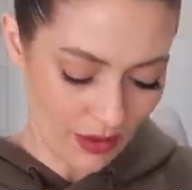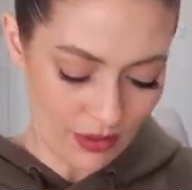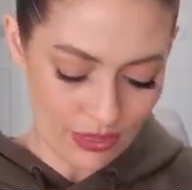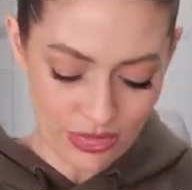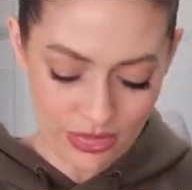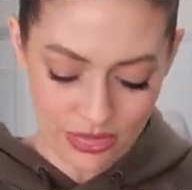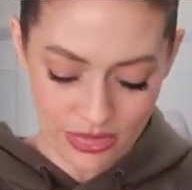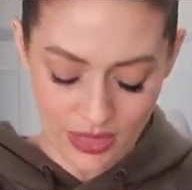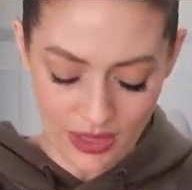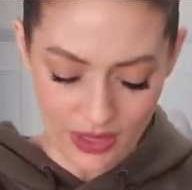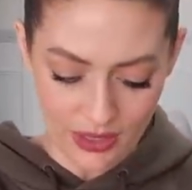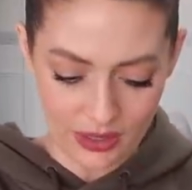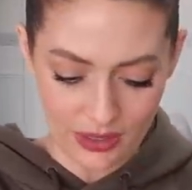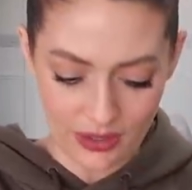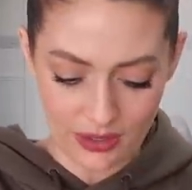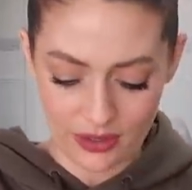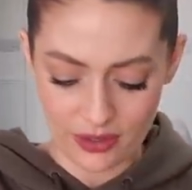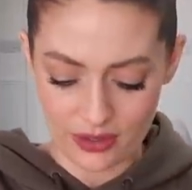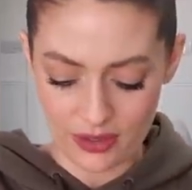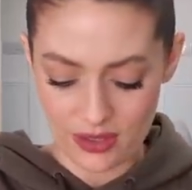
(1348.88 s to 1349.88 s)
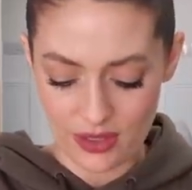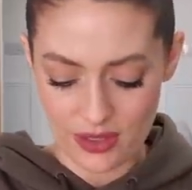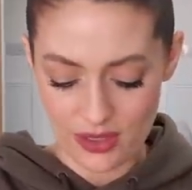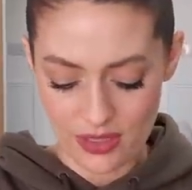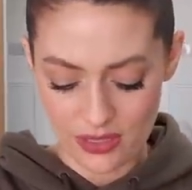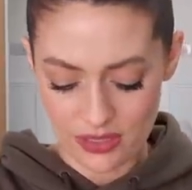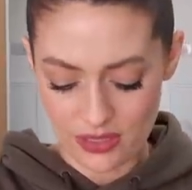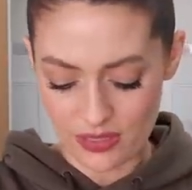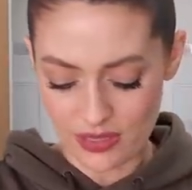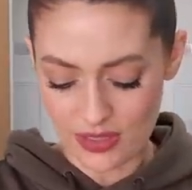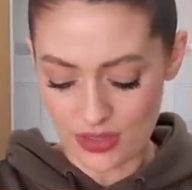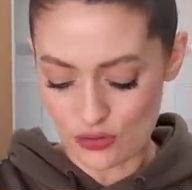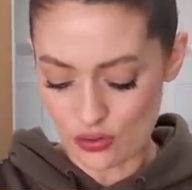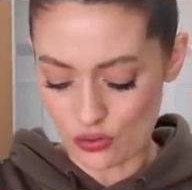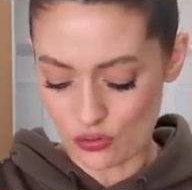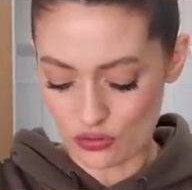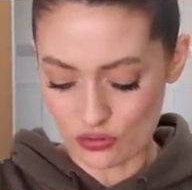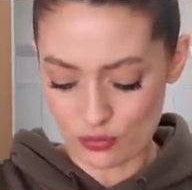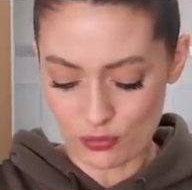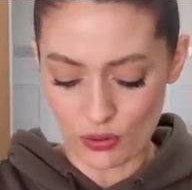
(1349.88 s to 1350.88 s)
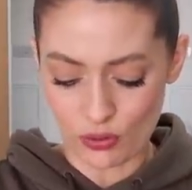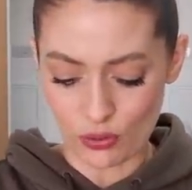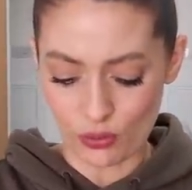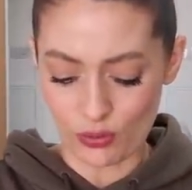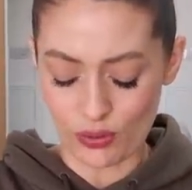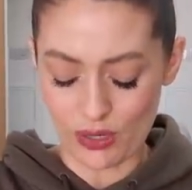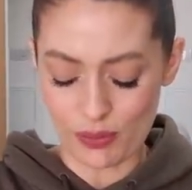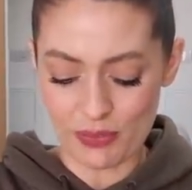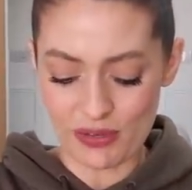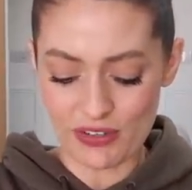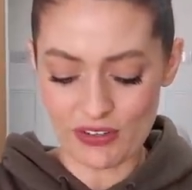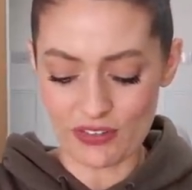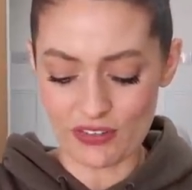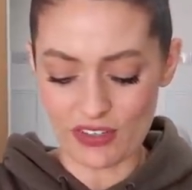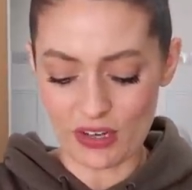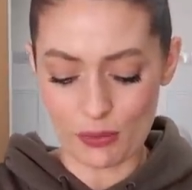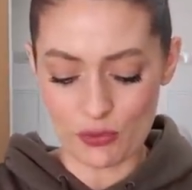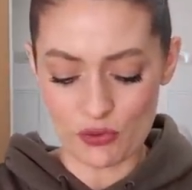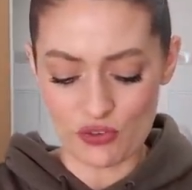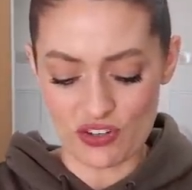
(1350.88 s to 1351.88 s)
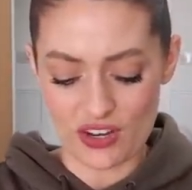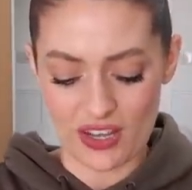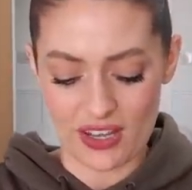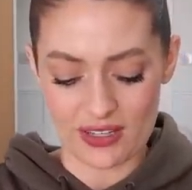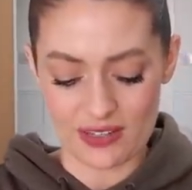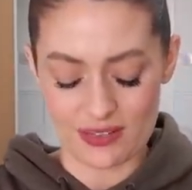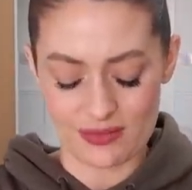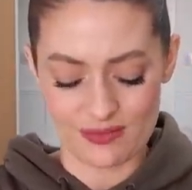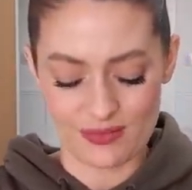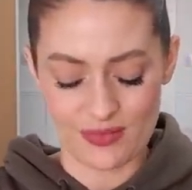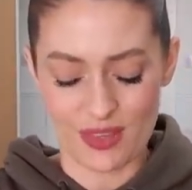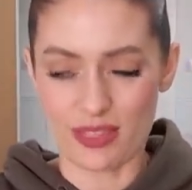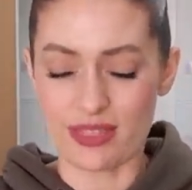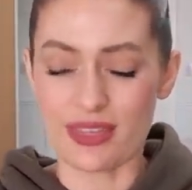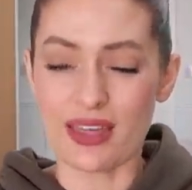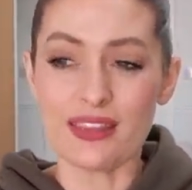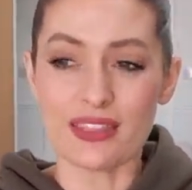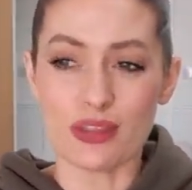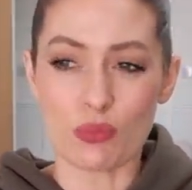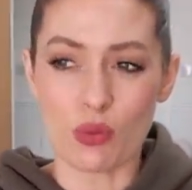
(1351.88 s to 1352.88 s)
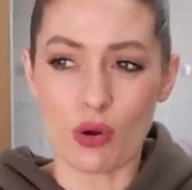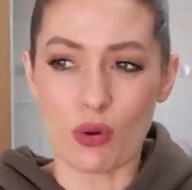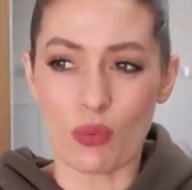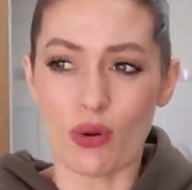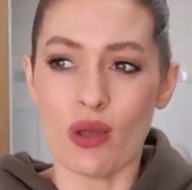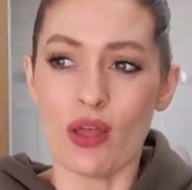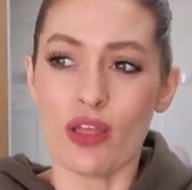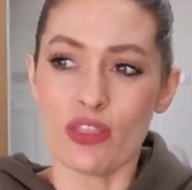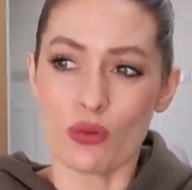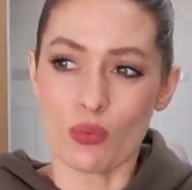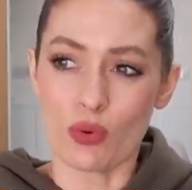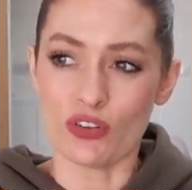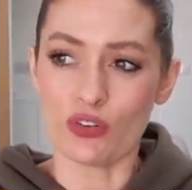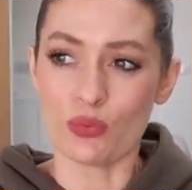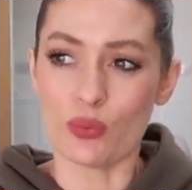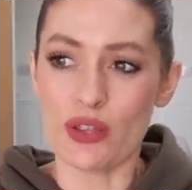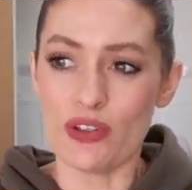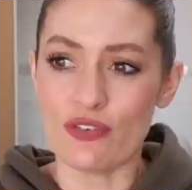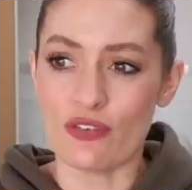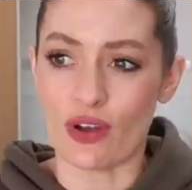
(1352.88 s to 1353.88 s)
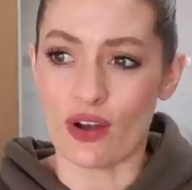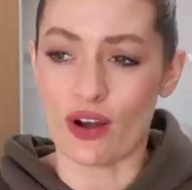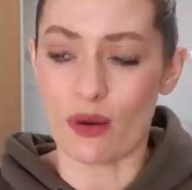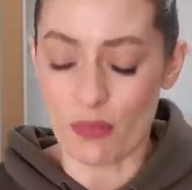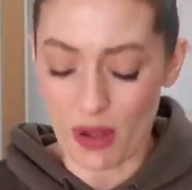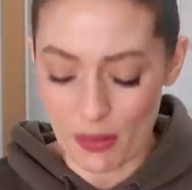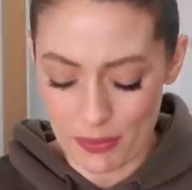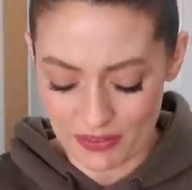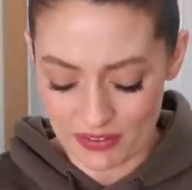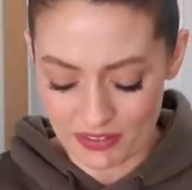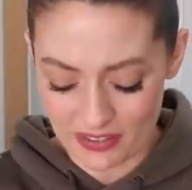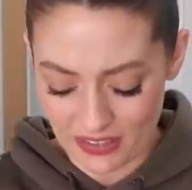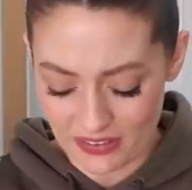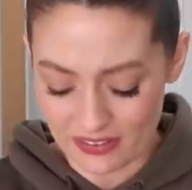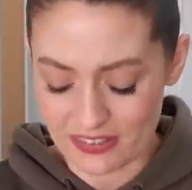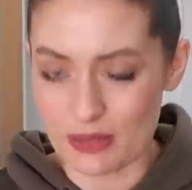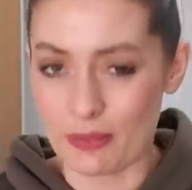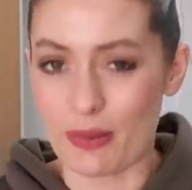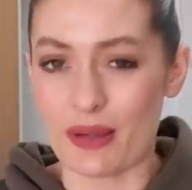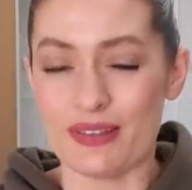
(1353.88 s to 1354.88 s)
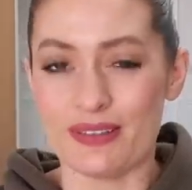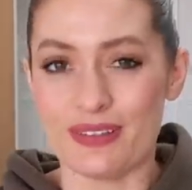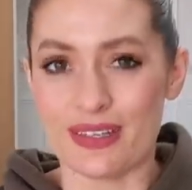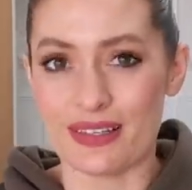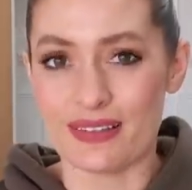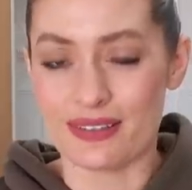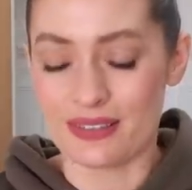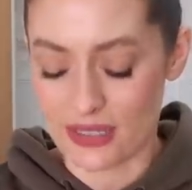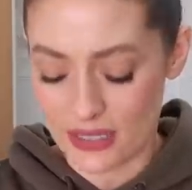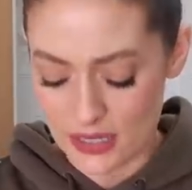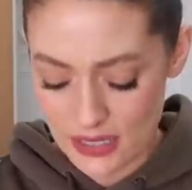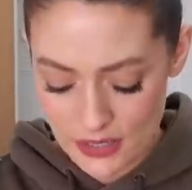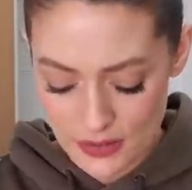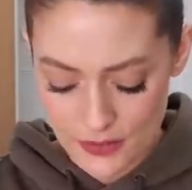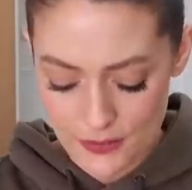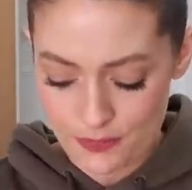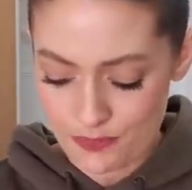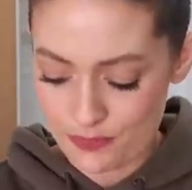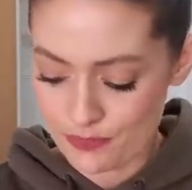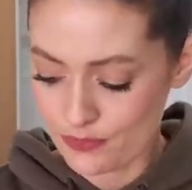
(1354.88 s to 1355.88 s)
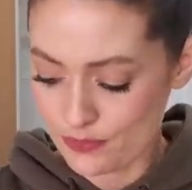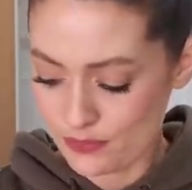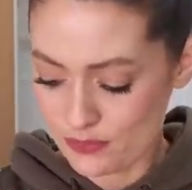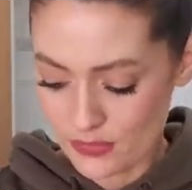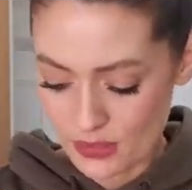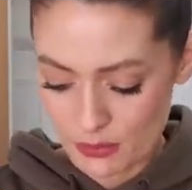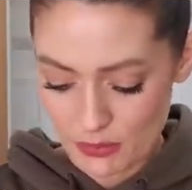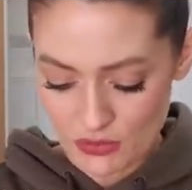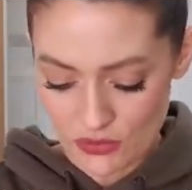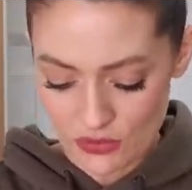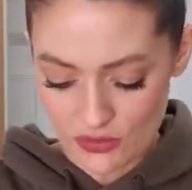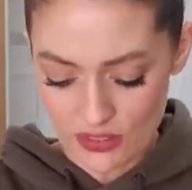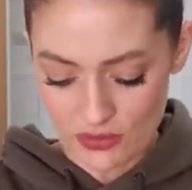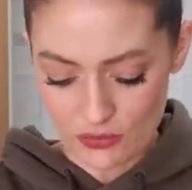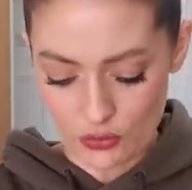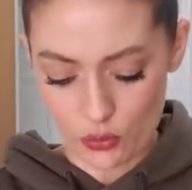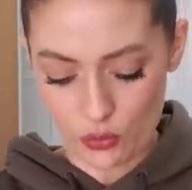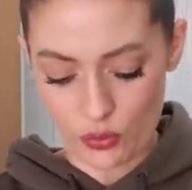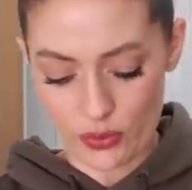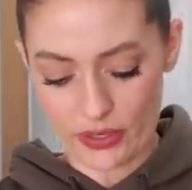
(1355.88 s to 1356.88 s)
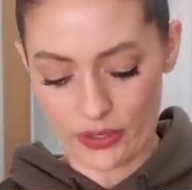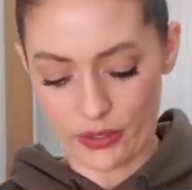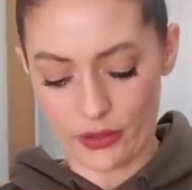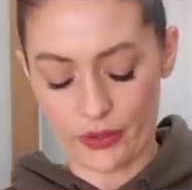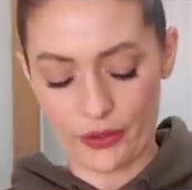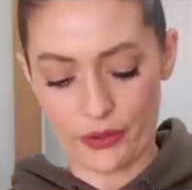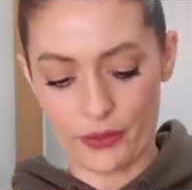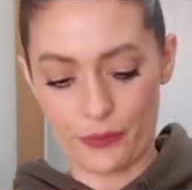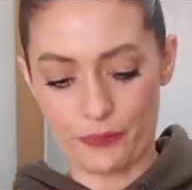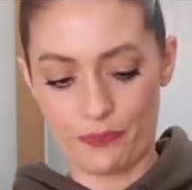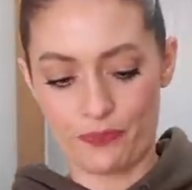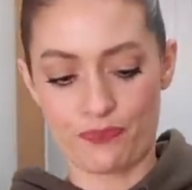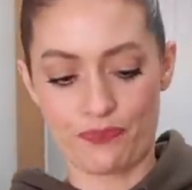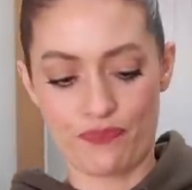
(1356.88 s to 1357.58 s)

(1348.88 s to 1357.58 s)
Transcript: I think that they're too small. Let me just double check. I think that what the ones we've got might be 60 by 60. Let me just have a quick look.